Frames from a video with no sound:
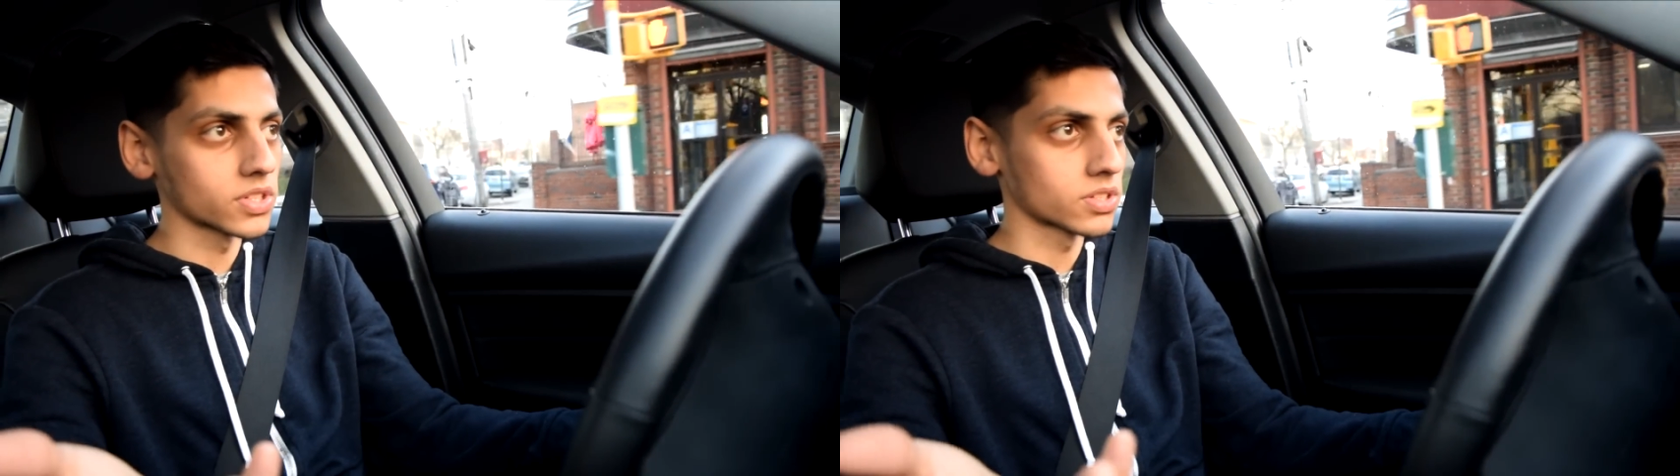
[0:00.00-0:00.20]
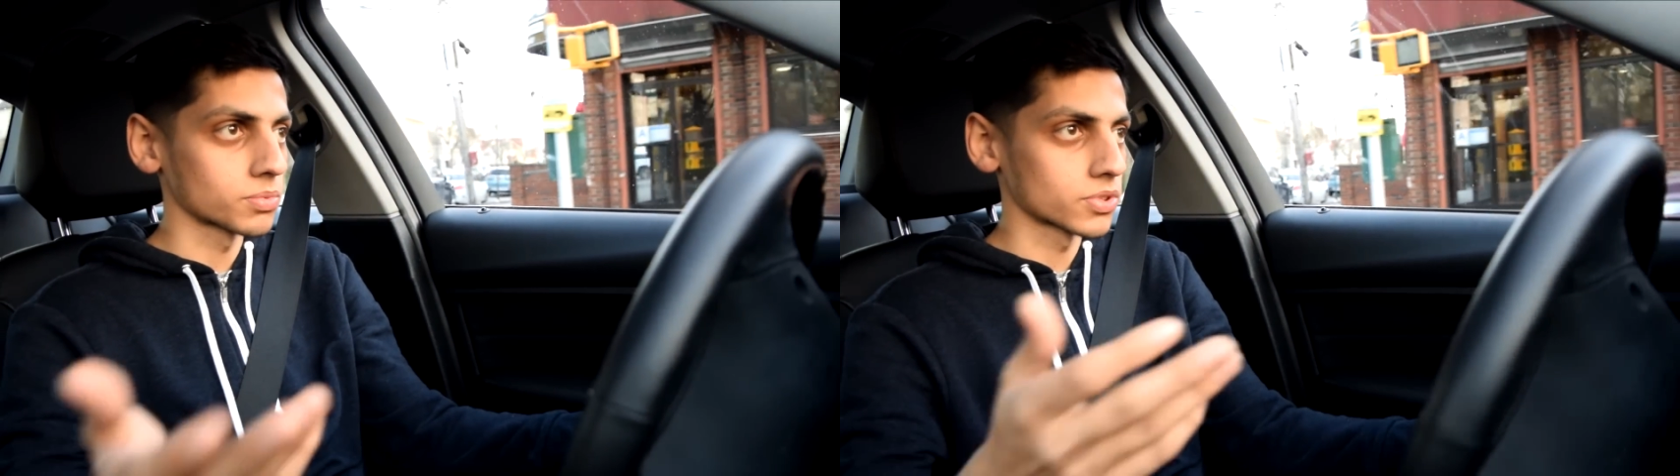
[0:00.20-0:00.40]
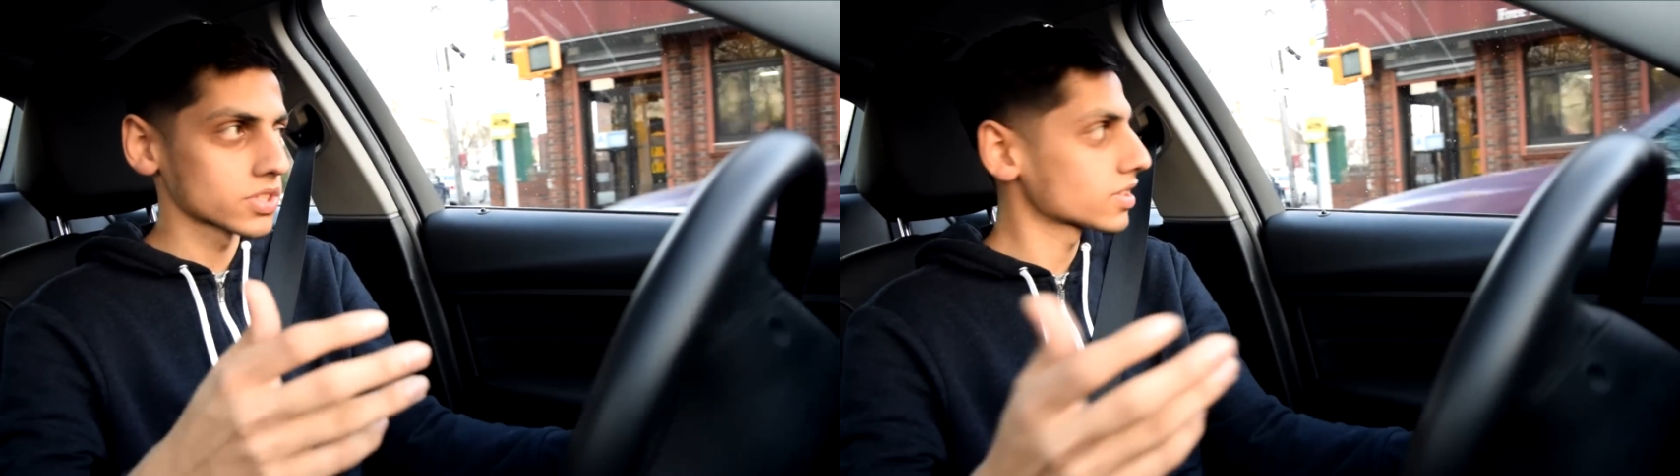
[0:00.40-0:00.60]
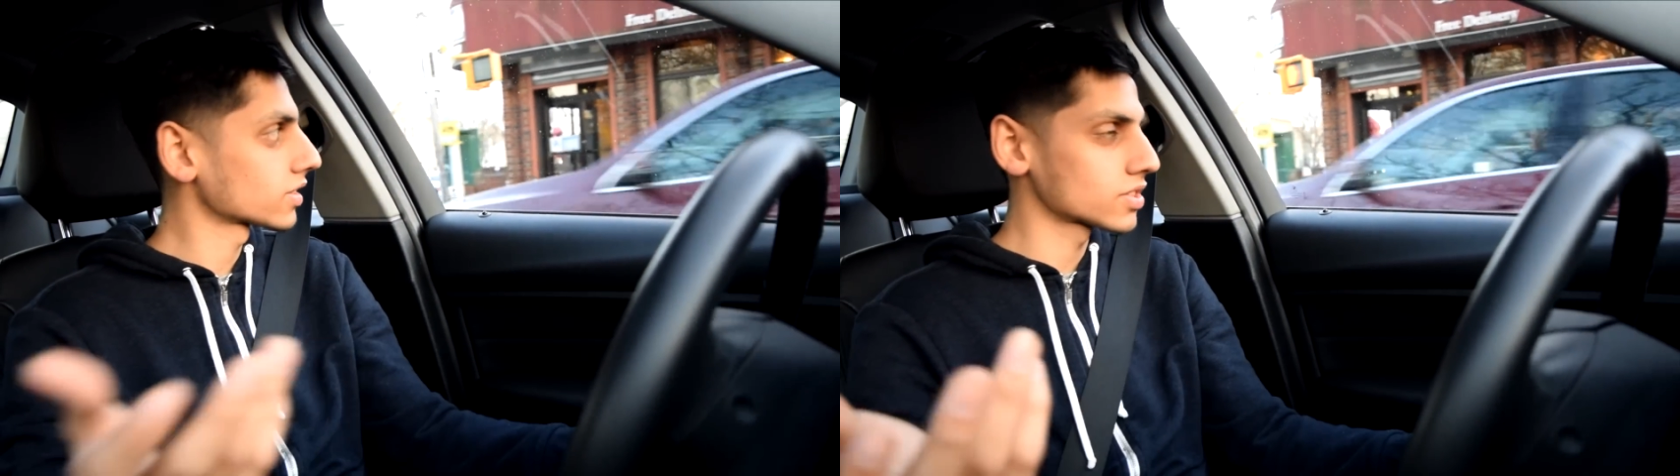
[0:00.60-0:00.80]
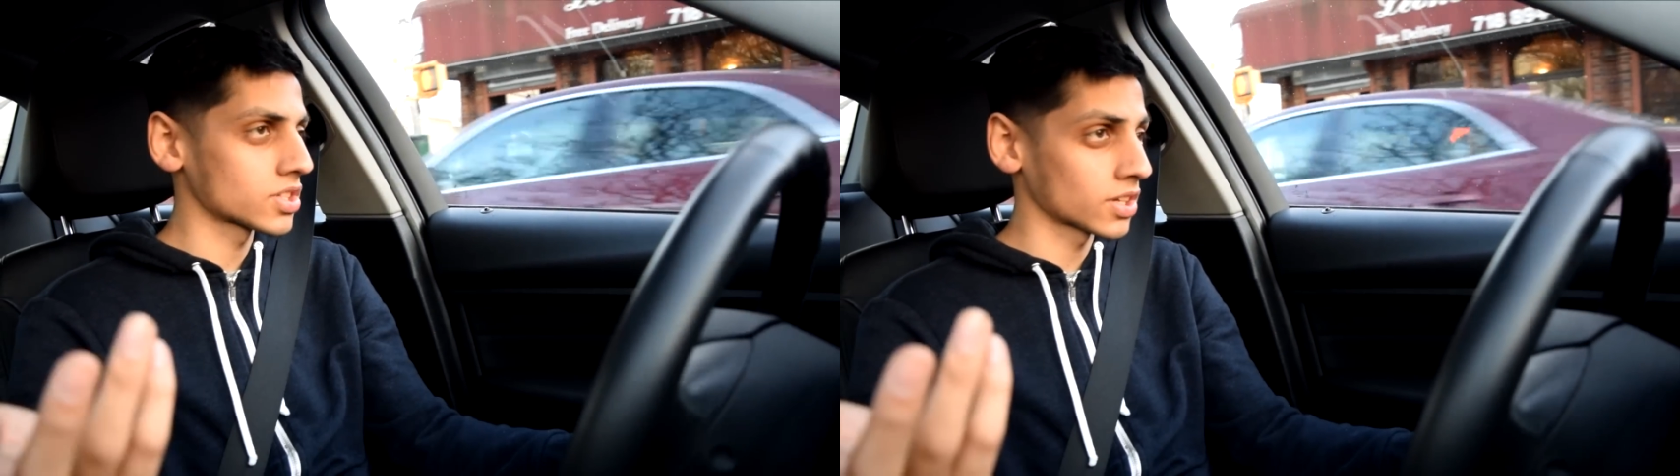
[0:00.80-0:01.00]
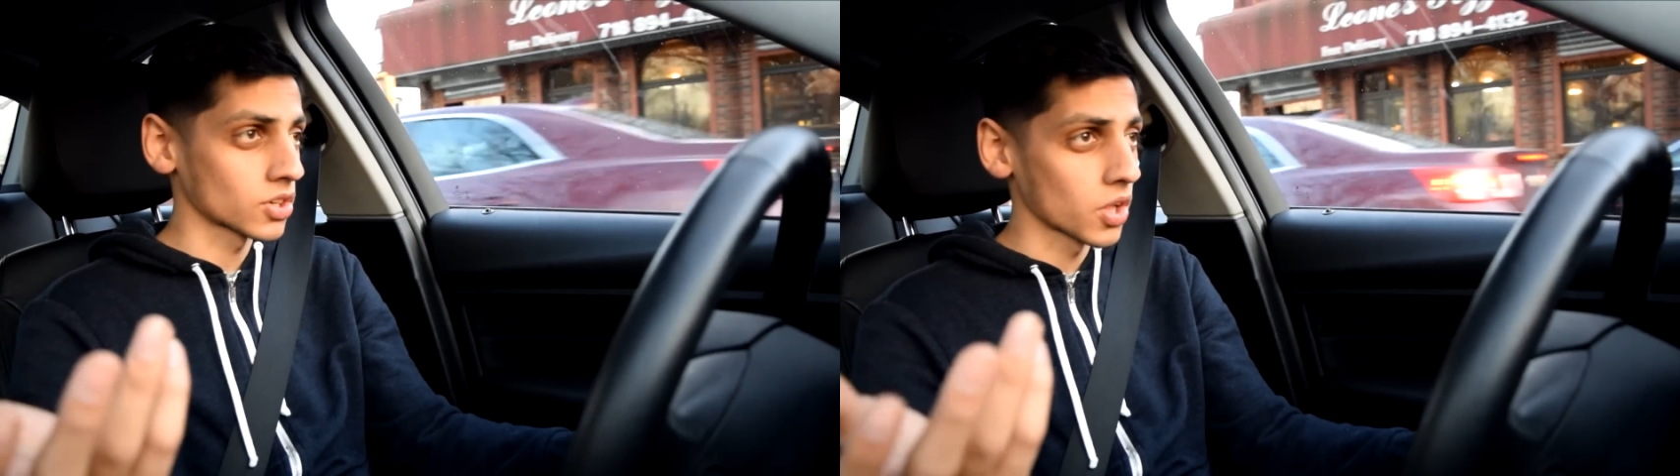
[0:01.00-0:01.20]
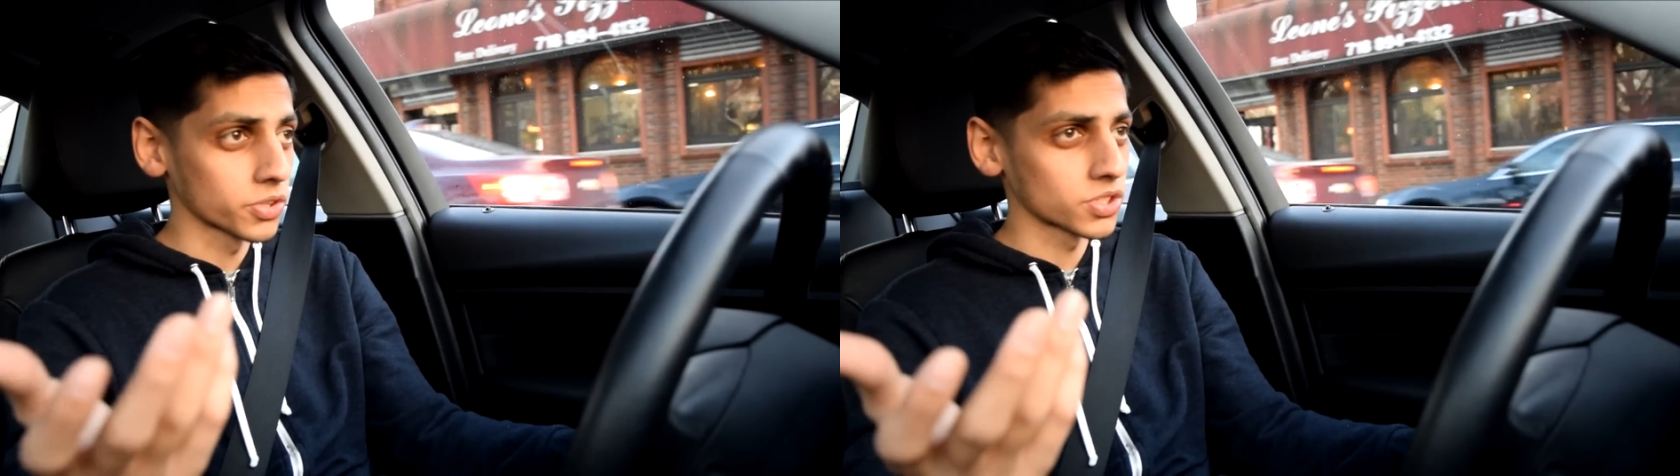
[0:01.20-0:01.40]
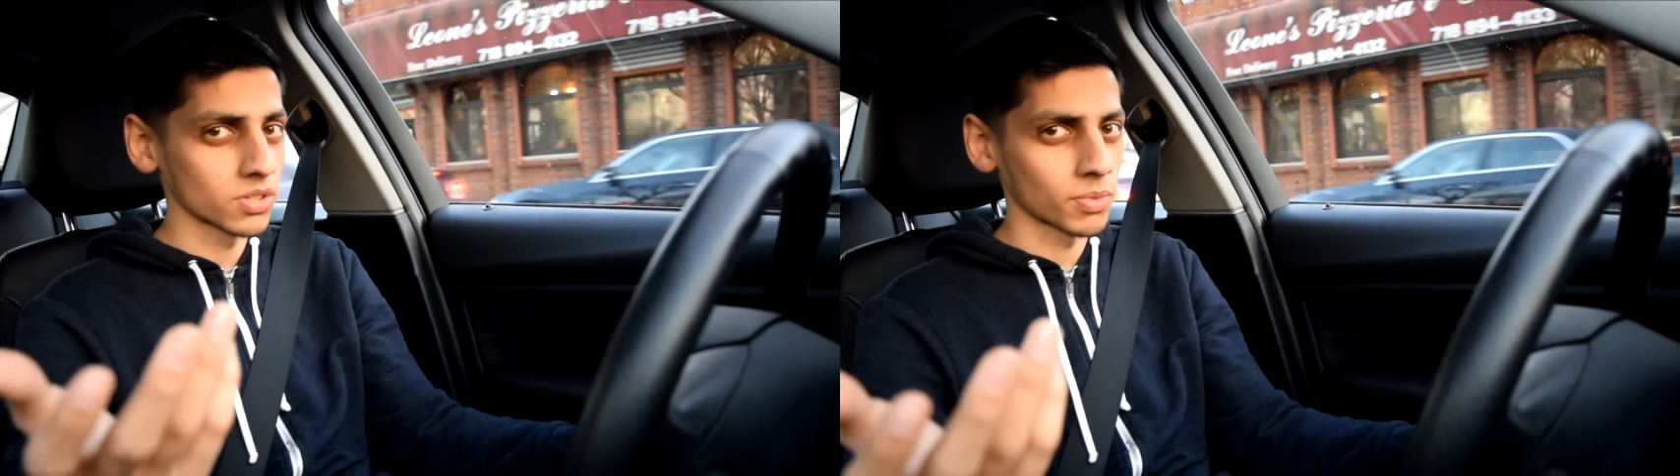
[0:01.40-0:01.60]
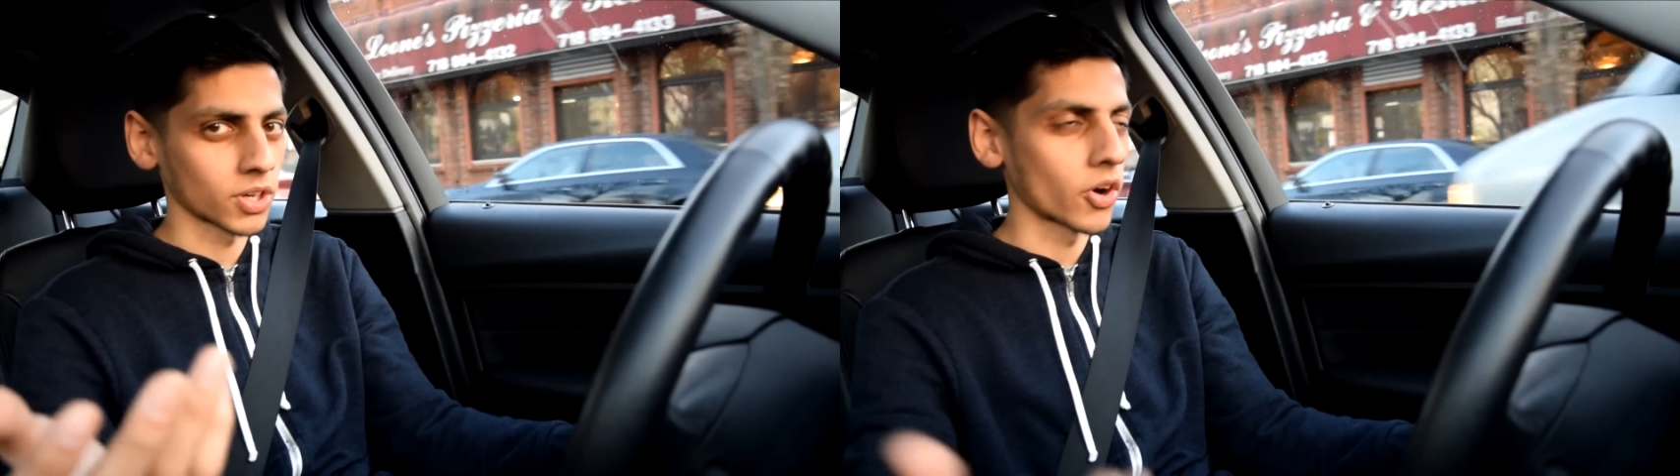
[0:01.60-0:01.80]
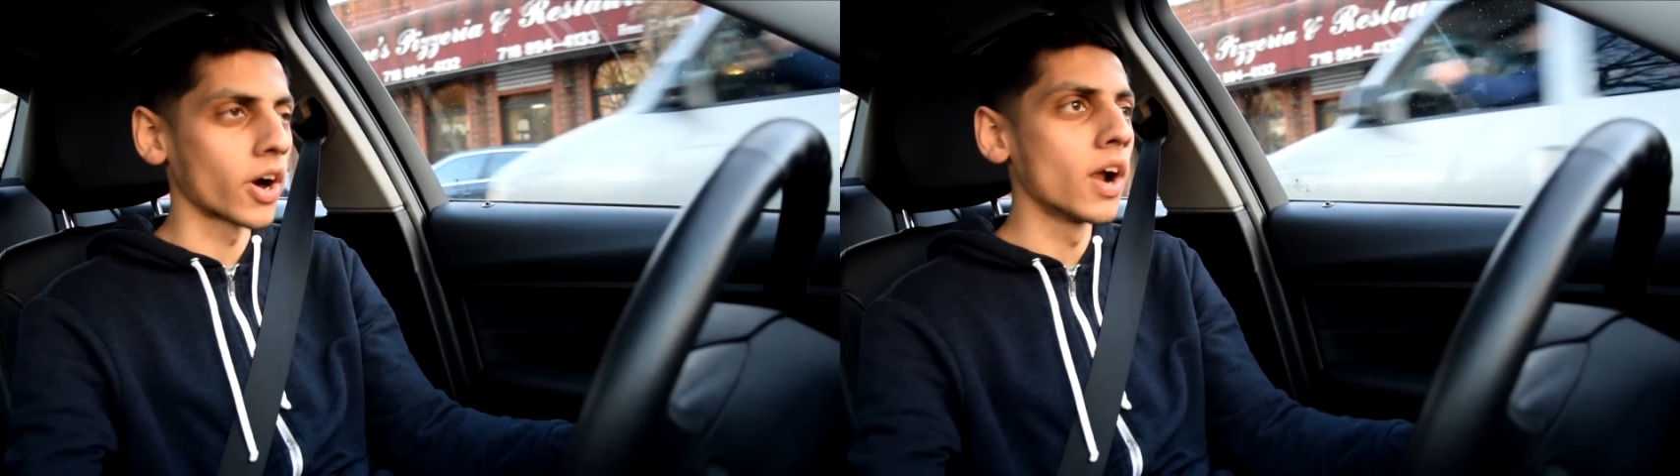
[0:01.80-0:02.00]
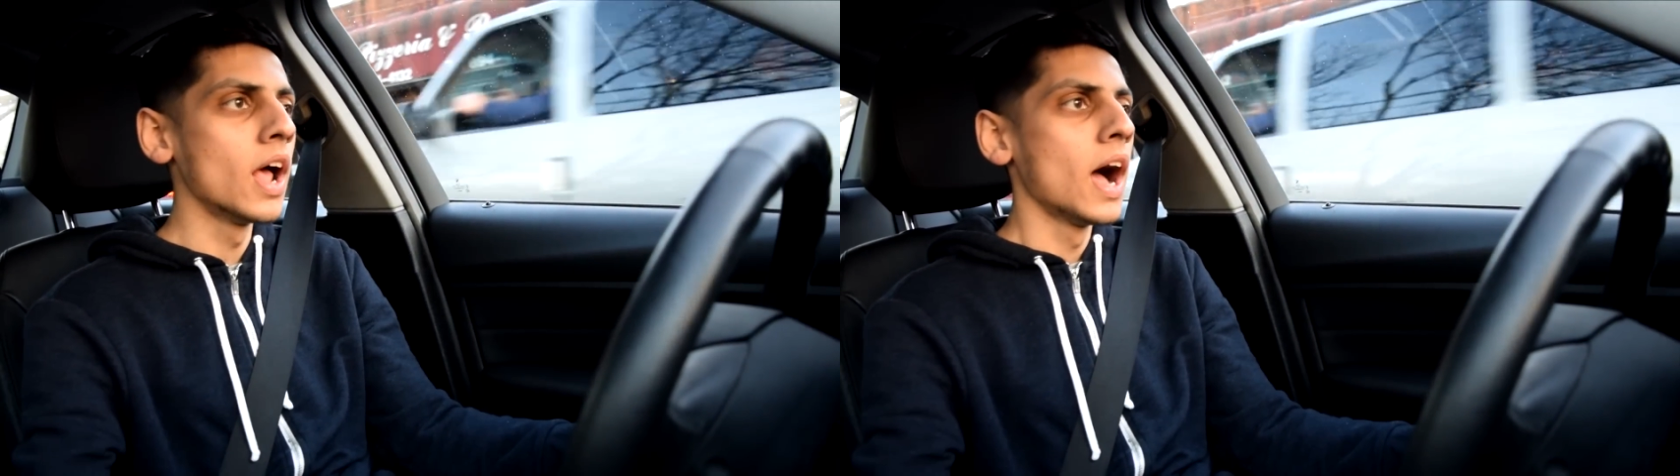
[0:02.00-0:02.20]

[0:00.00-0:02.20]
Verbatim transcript: system or just like the technology in my car.